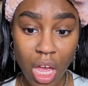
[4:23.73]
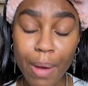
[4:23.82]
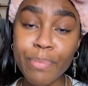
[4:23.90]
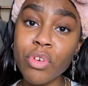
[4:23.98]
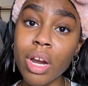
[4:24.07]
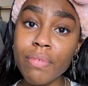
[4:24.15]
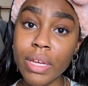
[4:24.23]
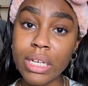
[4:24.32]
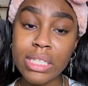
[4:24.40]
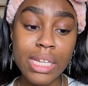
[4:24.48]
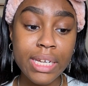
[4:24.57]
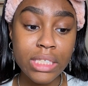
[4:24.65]
I'm thriving
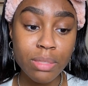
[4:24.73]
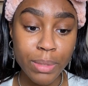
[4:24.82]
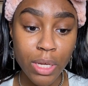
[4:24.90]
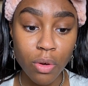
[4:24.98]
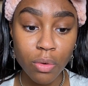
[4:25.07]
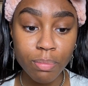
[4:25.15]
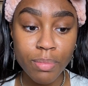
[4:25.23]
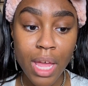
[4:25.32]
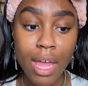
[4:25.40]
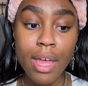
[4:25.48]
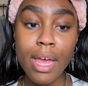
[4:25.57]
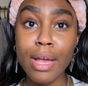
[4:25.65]
because I get to be home
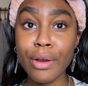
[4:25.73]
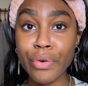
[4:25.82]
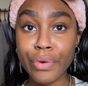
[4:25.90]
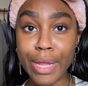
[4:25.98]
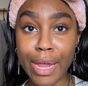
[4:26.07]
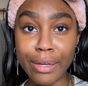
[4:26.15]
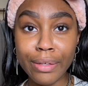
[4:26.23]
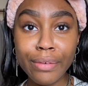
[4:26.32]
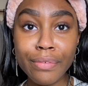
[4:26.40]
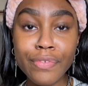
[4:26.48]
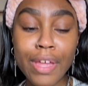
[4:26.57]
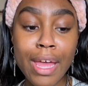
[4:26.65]
and
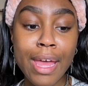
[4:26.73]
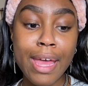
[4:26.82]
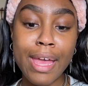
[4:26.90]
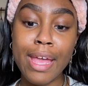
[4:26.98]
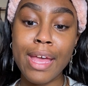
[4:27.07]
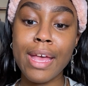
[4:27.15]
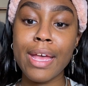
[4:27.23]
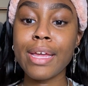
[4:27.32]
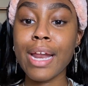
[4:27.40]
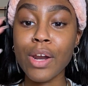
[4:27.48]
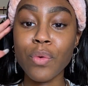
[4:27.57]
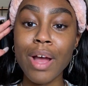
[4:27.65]
creative.
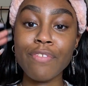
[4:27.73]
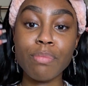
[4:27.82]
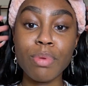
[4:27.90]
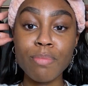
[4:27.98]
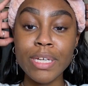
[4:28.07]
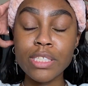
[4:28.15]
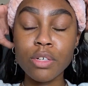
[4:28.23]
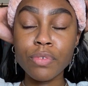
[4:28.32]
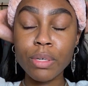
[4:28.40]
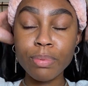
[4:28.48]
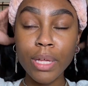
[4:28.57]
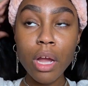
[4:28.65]
And I don't have to beat myself
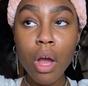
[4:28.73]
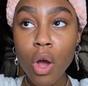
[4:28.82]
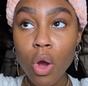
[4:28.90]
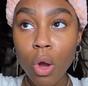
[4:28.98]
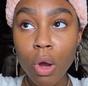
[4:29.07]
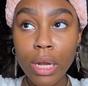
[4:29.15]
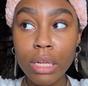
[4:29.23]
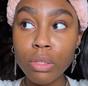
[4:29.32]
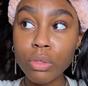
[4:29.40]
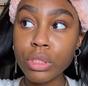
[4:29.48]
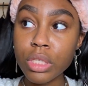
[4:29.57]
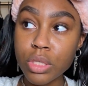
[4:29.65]
up like, oh, I didn't
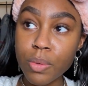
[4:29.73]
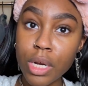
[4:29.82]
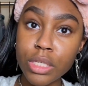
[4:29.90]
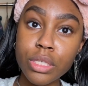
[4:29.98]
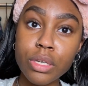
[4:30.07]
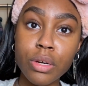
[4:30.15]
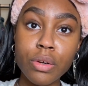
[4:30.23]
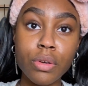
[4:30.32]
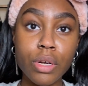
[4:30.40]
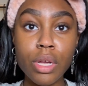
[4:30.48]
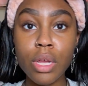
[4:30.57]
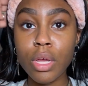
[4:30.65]
load the dishwasher,
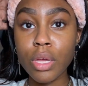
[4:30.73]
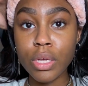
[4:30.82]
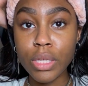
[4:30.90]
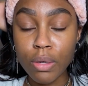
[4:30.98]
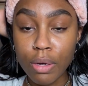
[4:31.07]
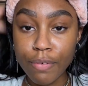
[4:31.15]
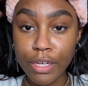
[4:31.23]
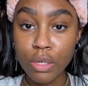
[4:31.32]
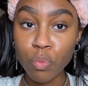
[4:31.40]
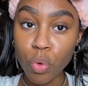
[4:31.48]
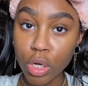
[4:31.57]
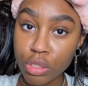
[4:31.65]
or, you know, if I
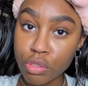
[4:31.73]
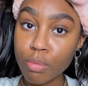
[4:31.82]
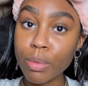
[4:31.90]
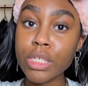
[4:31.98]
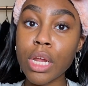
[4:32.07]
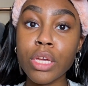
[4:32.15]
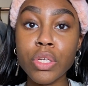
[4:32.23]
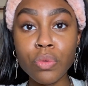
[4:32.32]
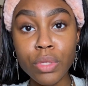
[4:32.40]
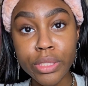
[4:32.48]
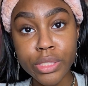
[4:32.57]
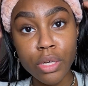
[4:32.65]
didn't work so much, I could do
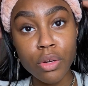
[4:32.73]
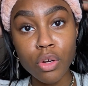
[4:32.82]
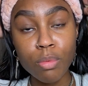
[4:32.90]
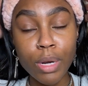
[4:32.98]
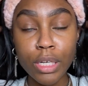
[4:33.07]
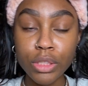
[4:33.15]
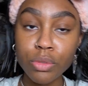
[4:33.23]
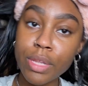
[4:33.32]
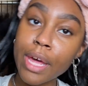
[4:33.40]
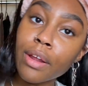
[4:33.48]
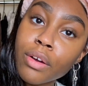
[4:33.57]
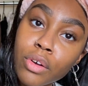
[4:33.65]
this at home, or I could do
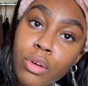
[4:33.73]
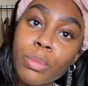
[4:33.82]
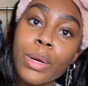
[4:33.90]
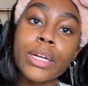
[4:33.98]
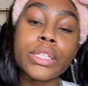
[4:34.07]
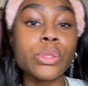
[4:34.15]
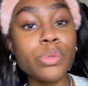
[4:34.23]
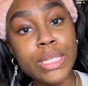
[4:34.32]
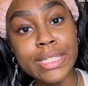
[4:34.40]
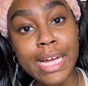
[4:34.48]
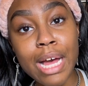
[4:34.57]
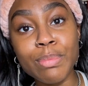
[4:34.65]
that at home, or I could do
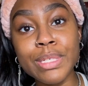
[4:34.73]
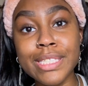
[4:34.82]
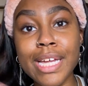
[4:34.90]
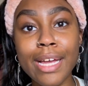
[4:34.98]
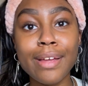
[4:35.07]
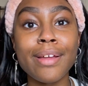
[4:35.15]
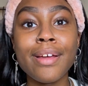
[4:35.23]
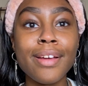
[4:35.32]
these hobbies. Like,